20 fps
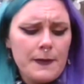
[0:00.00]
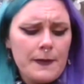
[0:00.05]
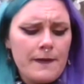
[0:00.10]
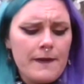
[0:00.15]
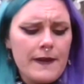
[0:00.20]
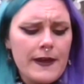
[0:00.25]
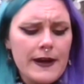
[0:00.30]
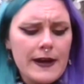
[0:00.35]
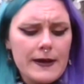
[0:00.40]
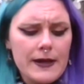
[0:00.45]

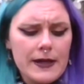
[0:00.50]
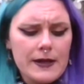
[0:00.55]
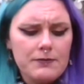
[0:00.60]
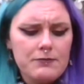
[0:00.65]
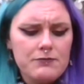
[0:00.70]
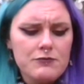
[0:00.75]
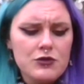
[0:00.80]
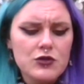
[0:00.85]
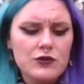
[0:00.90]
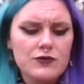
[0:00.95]
then I
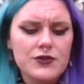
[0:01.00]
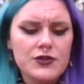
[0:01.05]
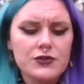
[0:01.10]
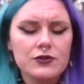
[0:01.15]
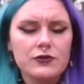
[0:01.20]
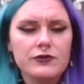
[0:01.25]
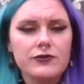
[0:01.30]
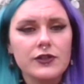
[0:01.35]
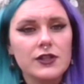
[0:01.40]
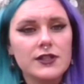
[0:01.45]
moved
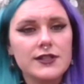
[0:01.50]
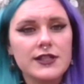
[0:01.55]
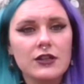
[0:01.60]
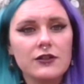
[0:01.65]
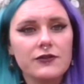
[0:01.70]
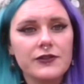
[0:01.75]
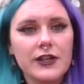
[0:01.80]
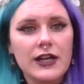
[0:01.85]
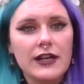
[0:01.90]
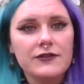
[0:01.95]
to
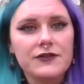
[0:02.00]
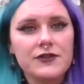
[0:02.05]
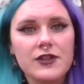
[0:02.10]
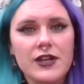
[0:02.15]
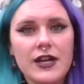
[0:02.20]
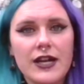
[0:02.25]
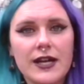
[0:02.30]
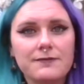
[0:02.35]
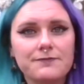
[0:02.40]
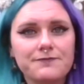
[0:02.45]
Philadelphia after
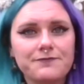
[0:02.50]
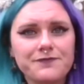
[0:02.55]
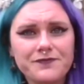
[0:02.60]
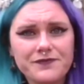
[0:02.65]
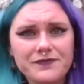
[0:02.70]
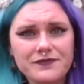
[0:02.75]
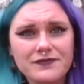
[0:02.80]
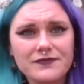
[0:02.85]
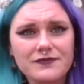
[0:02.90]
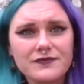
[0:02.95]
that.
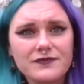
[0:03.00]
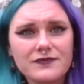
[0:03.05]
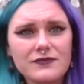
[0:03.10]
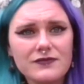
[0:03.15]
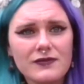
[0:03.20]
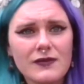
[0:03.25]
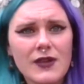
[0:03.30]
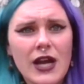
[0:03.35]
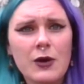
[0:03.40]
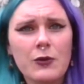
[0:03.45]

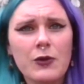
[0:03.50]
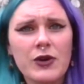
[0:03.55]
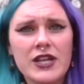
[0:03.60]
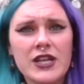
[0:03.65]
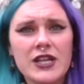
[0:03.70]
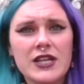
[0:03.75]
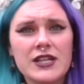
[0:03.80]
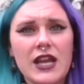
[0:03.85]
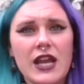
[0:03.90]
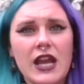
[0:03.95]
I
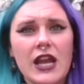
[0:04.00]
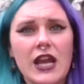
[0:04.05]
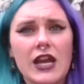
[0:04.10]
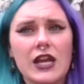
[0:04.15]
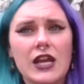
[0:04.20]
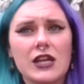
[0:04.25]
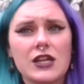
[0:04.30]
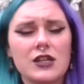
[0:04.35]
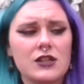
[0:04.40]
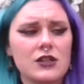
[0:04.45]
wanted
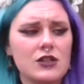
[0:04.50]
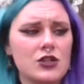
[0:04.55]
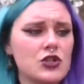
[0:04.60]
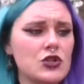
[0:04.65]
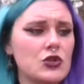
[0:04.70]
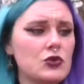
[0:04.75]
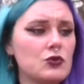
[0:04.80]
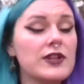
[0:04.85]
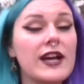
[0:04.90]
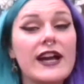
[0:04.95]
a
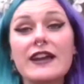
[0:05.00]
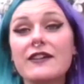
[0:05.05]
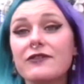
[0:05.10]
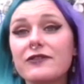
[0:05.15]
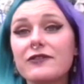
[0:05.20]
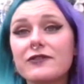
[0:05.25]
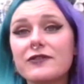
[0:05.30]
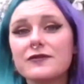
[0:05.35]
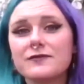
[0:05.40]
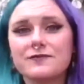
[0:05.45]
new life.
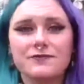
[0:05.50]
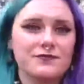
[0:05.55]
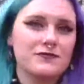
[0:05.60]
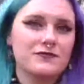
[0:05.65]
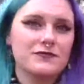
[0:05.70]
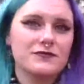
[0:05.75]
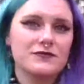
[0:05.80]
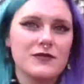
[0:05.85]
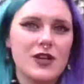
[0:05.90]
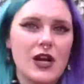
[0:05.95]

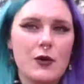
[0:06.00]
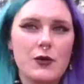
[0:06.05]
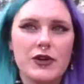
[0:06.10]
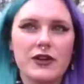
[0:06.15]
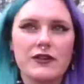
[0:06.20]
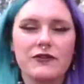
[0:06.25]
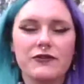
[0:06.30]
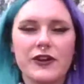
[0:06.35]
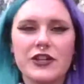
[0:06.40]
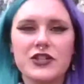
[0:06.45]
I
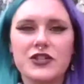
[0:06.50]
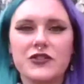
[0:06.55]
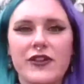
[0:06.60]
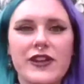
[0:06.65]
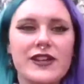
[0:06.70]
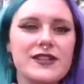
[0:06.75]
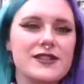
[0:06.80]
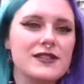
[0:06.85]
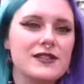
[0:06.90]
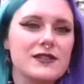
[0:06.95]
wanted fresh
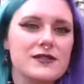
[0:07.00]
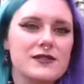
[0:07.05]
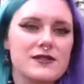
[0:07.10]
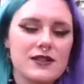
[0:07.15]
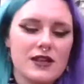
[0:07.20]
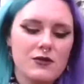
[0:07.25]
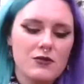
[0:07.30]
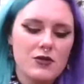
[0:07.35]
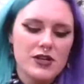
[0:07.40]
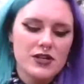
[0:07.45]
faces.
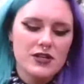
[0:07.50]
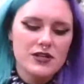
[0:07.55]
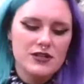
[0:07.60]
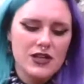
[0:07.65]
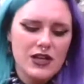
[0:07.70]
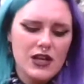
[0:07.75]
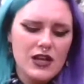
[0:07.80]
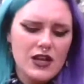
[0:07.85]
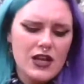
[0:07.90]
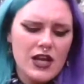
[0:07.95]
I wanted
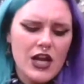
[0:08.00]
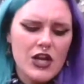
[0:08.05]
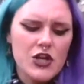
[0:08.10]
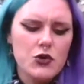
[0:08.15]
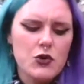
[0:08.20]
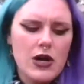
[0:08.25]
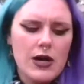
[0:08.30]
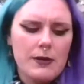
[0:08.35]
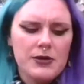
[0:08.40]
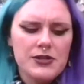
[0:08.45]
a
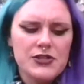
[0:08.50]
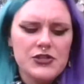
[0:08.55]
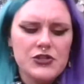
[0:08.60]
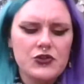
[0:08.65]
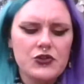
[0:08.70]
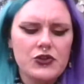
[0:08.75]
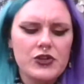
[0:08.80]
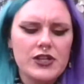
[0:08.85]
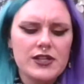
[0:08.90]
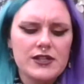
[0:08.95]
new
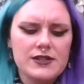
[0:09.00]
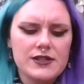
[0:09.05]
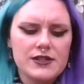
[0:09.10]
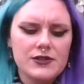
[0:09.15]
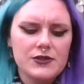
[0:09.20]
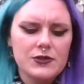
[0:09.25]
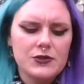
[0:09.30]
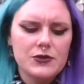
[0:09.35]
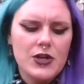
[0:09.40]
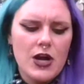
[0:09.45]
opportunity
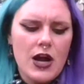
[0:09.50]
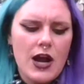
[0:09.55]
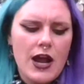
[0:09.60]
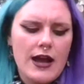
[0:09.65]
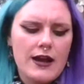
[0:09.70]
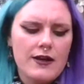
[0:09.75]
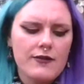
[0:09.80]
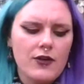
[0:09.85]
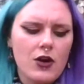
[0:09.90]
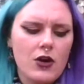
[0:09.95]
to not
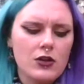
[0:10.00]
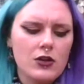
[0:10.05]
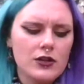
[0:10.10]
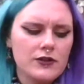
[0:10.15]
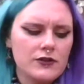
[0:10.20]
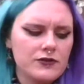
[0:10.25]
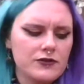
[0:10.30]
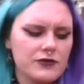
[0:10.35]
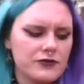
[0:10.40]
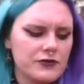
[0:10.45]
have all
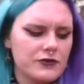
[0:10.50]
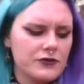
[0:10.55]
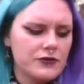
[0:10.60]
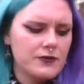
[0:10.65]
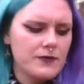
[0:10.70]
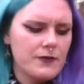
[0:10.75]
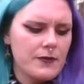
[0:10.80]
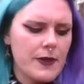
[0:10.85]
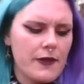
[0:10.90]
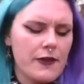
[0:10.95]
of
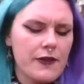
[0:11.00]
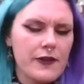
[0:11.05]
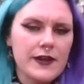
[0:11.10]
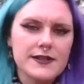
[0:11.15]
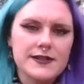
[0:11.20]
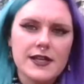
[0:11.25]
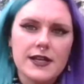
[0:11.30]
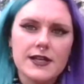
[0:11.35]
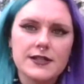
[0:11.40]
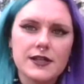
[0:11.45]
the
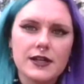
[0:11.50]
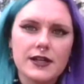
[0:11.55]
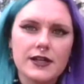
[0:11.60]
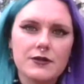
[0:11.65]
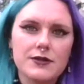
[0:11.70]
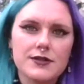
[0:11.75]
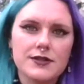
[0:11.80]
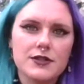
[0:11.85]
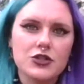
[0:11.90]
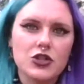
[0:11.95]
things I'd done I
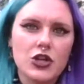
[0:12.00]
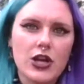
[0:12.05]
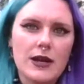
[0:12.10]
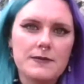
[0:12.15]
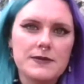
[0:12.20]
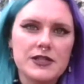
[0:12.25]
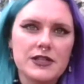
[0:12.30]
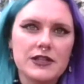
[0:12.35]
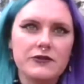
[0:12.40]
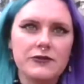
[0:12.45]
was
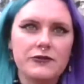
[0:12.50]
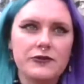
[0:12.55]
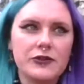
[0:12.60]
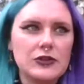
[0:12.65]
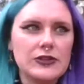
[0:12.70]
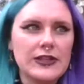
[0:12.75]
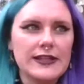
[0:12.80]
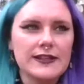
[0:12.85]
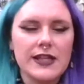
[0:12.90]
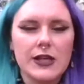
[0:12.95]
ashamed of
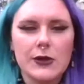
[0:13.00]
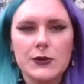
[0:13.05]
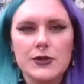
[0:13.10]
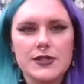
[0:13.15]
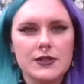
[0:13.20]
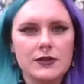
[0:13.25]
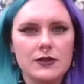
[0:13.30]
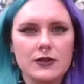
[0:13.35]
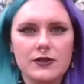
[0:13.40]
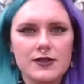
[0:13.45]
feel like they were
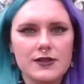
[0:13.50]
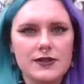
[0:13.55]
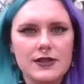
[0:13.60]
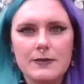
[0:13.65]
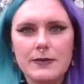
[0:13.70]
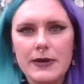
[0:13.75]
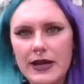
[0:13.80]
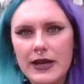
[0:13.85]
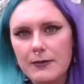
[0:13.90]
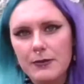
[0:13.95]
still in the
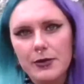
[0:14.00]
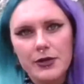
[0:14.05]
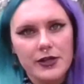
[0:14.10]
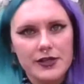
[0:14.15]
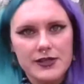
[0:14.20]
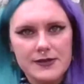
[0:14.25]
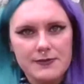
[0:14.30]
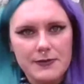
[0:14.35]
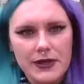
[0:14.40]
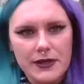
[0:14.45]
same neighborhood
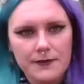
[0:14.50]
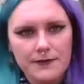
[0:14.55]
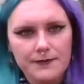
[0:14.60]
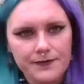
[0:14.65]
as me.